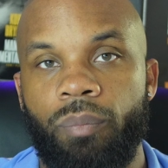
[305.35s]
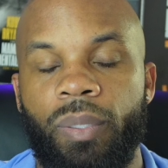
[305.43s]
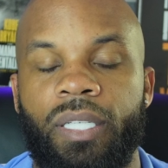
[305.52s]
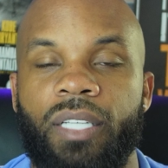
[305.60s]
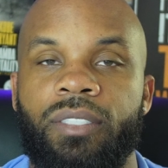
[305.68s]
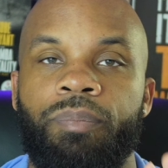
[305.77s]

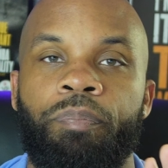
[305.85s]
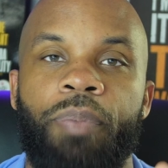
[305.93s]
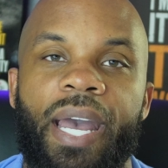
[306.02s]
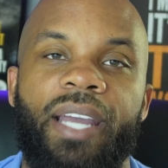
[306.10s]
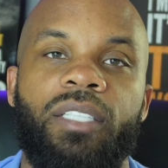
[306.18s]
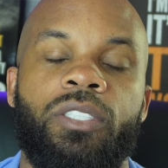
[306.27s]
Because
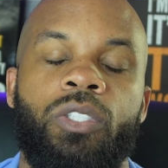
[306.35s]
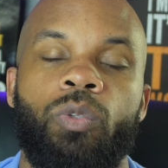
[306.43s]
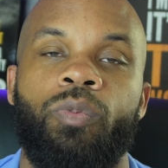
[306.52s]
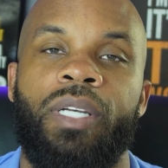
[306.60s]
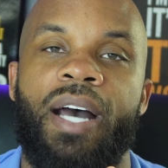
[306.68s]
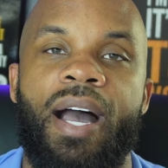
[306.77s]
banks
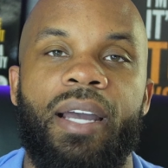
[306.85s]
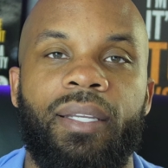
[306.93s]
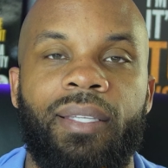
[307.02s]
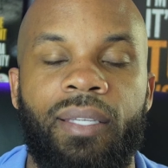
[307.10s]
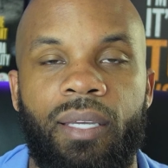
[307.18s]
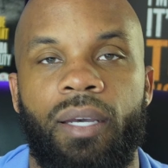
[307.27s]
do
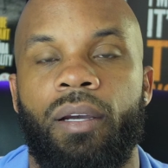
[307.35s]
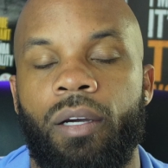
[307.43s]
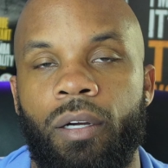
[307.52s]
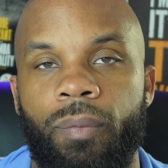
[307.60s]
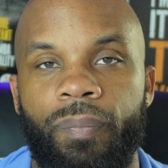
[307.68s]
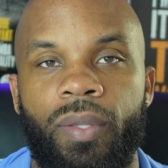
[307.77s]
not
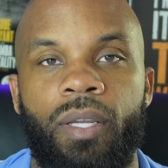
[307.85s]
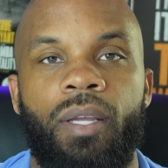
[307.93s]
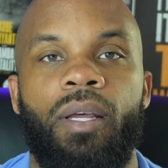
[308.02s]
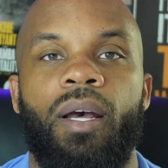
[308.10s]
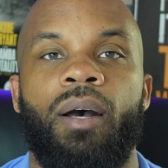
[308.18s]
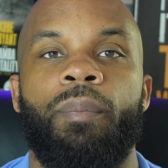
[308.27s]
care
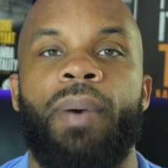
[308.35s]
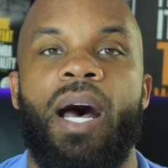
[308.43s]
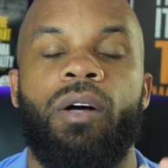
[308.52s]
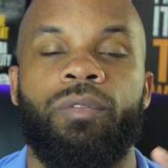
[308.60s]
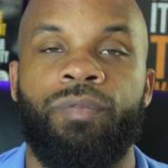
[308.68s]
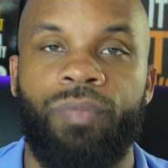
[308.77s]

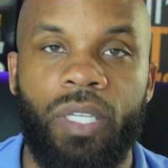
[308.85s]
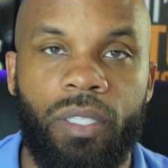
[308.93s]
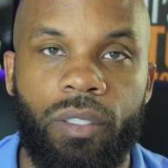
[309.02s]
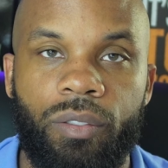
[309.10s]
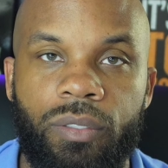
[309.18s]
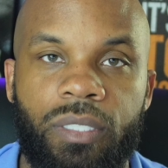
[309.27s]
about
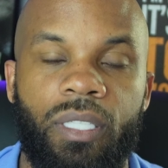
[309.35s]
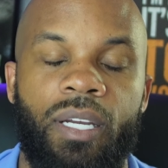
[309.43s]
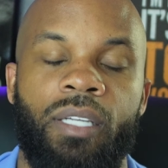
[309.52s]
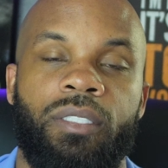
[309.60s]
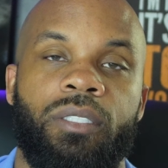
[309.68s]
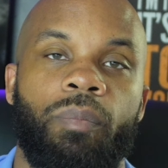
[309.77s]
vendors
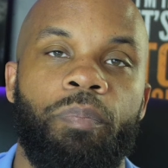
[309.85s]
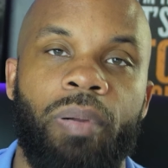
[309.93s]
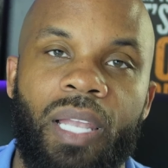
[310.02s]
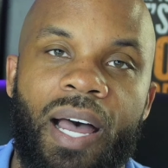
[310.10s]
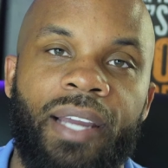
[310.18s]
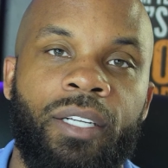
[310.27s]
and
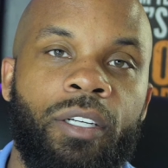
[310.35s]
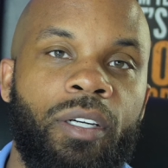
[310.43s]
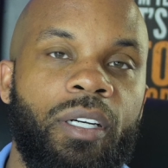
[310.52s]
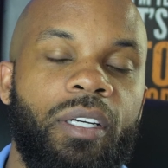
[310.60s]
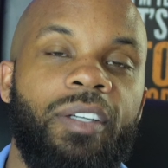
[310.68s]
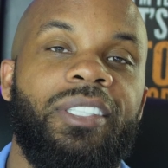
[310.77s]

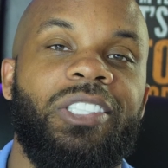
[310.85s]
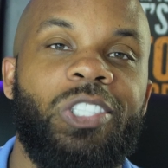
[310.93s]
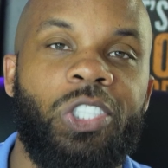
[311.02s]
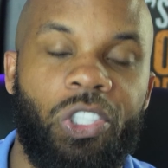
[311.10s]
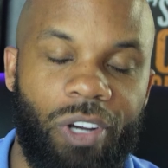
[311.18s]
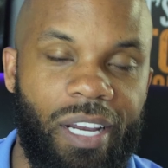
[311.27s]
supplier
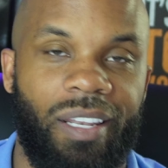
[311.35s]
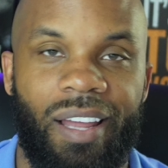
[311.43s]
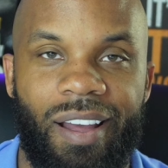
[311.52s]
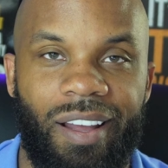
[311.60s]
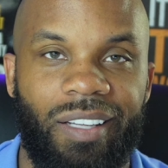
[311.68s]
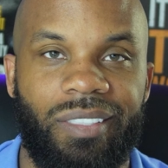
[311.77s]
trade
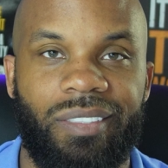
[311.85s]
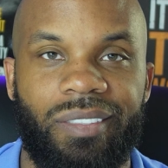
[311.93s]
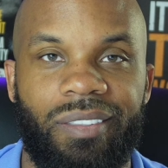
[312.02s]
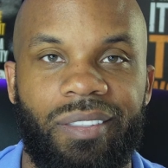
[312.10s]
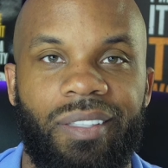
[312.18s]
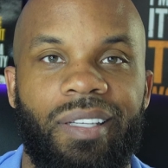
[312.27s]
lines.
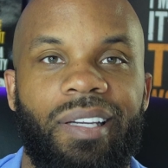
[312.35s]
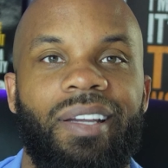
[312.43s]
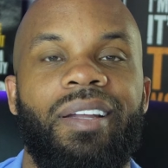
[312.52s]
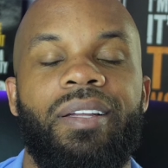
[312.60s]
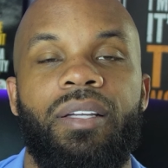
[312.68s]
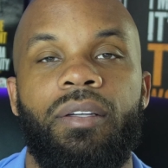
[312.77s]

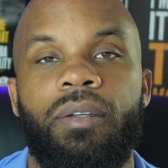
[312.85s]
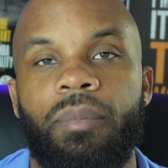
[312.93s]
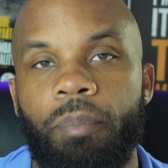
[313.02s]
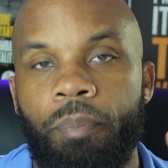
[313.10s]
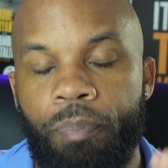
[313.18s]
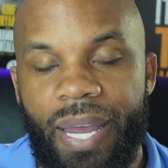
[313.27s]

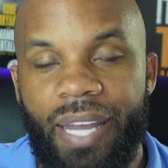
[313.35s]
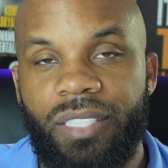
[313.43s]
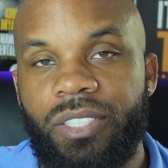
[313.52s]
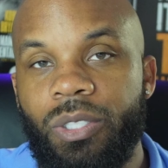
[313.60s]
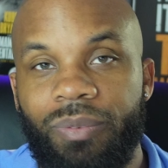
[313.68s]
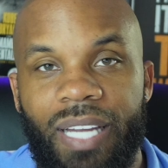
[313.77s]

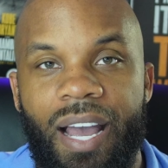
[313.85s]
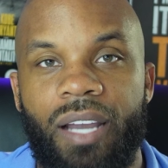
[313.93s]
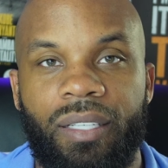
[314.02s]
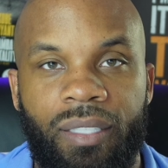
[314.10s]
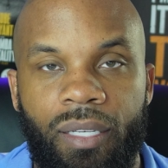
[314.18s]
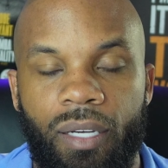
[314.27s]
Banks do
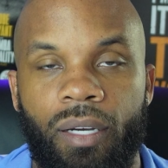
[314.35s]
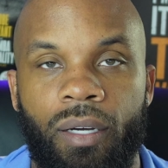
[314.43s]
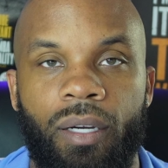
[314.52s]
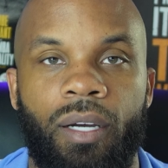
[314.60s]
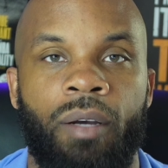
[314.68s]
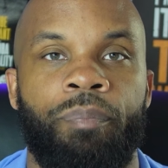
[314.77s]
not
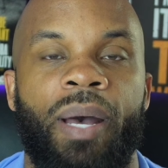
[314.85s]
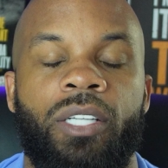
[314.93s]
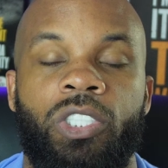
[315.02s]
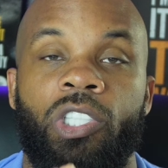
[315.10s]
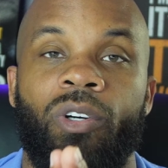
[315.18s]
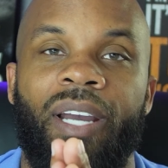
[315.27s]
care
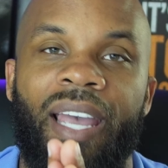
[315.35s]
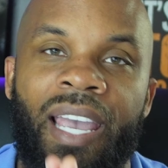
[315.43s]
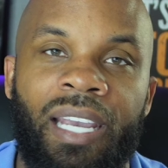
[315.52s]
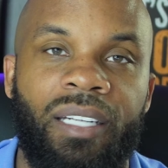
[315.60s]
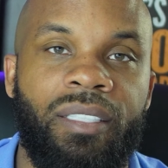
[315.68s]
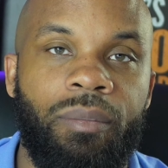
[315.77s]
about your
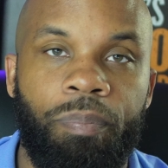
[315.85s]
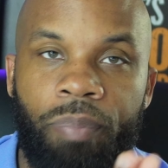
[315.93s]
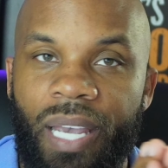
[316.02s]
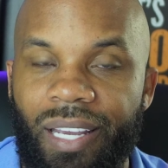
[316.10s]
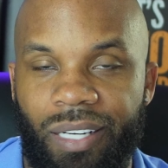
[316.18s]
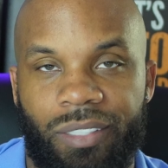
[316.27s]
80
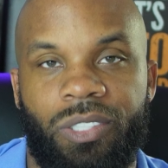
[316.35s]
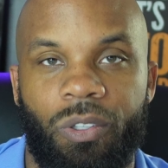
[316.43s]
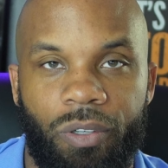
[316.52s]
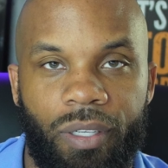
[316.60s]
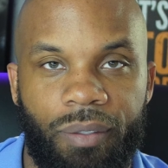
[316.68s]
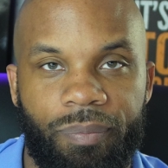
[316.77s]
payday
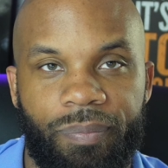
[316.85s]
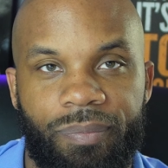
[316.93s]
score.